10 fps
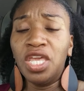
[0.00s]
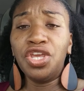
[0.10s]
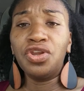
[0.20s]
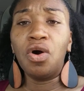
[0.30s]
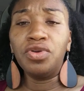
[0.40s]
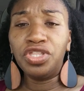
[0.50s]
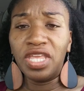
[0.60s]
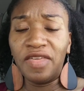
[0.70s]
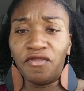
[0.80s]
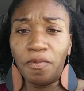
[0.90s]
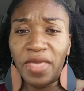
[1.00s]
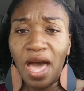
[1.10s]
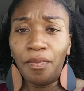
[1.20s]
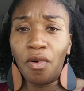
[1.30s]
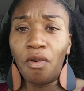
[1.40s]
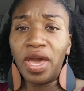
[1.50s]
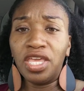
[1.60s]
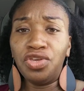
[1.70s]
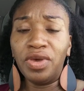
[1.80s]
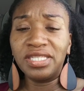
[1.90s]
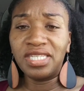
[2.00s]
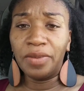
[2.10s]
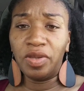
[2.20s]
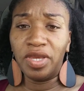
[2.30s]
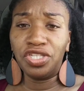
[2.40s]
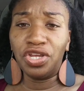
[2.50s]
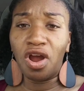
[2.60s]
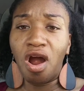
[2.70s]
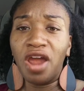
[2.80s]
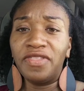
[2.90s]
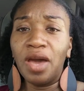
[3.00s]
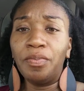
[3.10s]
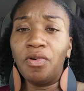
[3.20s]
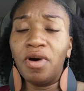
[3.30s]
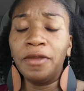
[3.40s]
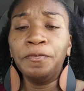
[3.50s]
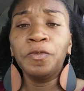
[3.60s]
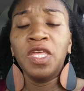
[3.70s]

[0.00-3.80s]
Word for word: you know and from that point and you accept him into your heart that point